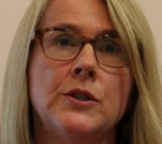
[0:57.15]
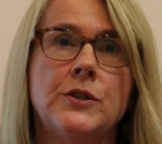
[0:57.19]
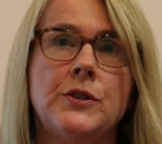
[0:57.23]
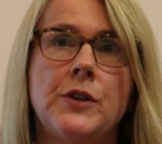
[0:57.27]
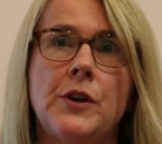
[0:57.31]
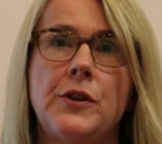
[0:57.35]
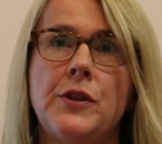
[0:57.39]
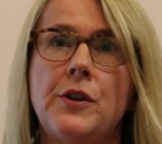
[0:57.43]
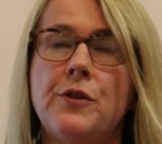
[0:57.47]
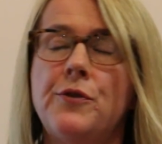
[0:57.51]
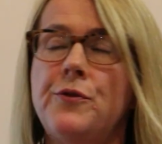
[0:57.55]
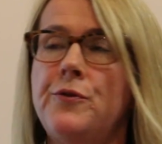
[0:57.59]

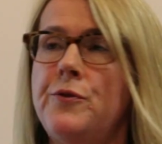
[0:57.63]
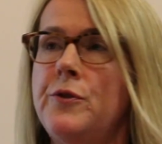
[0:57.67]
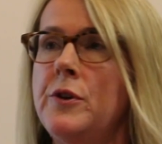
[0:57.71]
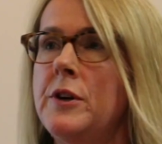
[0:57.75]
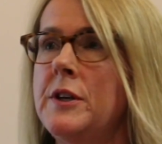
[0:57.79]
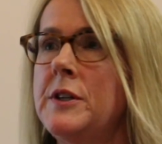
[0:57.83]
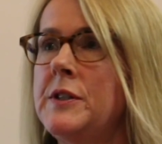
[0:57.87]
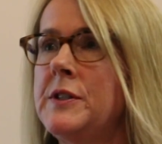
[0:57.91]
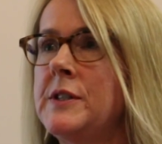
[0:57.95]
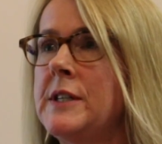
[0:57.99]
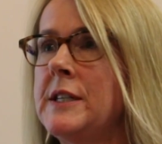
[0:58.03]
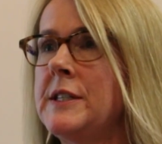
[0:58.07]
So the
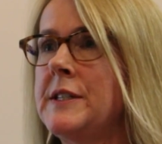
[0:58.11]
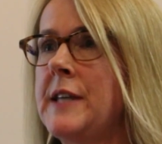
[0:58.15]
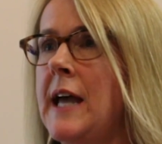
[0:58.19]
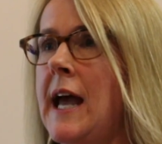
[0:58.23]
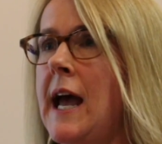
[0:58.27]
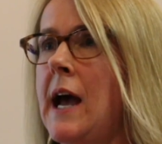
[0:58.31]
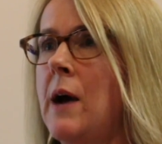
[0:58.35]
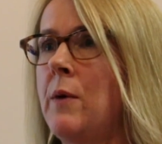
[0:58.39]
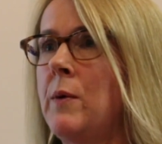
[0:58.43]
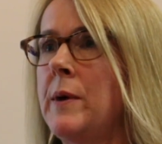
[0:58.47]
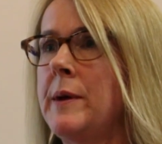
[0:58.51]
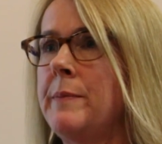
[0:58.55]
first is
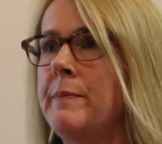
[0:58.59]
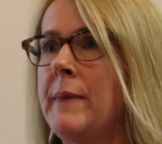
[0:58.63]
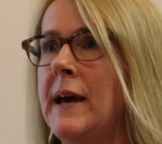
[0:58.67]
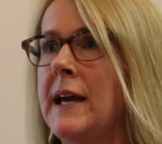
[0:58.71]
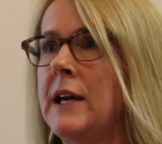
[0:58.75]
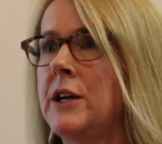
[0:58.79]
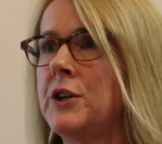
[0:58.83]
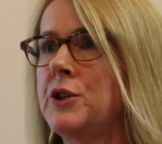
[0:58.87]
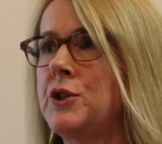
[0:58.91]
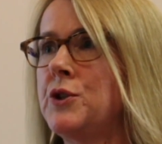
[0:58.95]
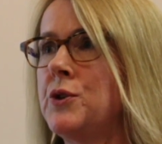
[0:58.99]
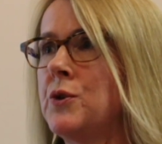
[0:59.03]
how we
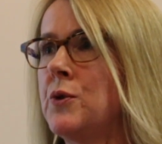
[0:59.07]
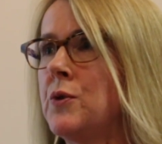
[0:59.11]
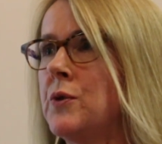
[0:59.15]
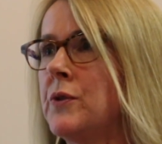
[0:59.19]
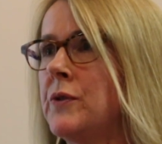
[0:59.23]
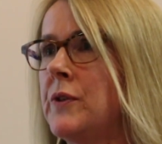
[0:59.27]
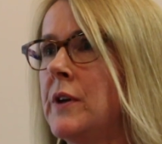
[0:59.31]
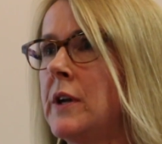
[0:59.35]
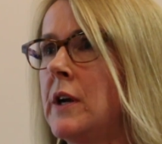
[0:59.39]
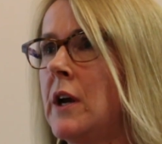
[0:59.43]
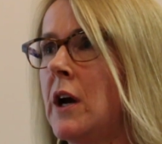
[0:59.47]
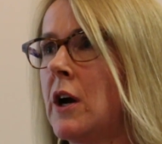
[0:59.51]
make
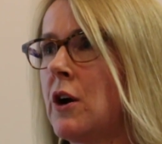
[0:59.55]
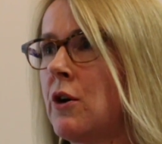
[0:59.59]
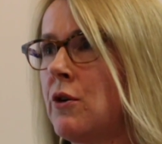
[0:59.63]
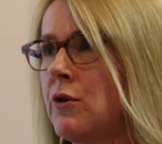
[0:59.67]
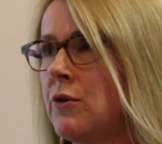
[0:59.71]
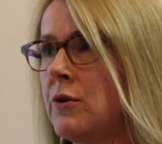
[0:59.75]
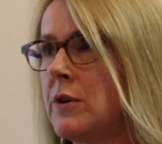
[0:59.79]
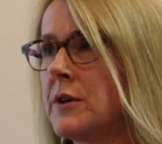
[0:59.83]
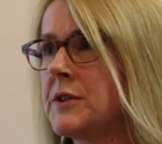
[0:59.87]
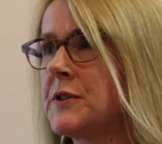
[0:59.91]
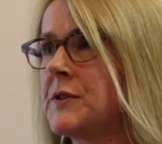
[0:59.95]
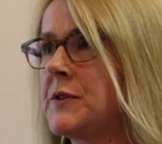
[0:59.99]
sure that
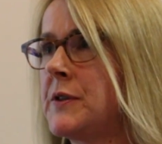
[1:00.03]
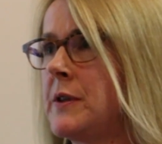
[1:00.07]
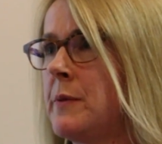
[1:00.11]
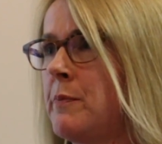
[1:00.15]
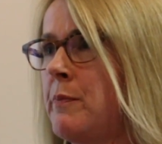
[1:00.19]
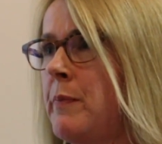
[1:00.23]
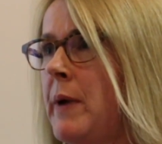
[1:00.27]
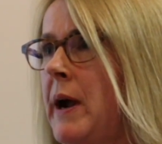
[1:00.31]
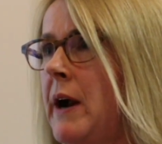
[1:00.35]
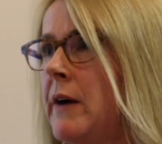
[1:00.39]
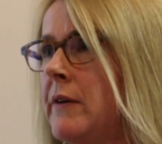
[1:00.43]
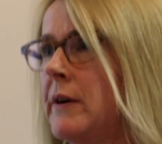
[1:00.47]
across
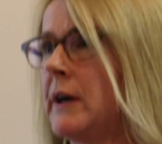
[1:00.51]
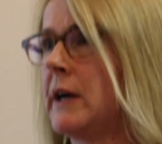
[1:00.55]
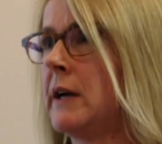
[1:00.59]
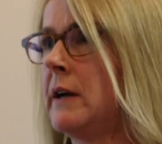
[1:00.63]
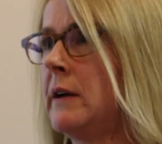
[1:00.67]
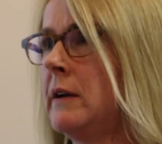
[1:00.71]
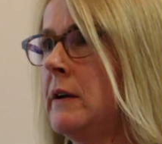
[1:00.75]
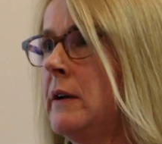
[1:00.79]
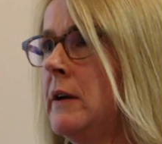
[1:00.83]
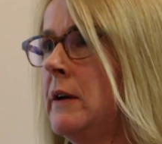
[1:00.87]
the borough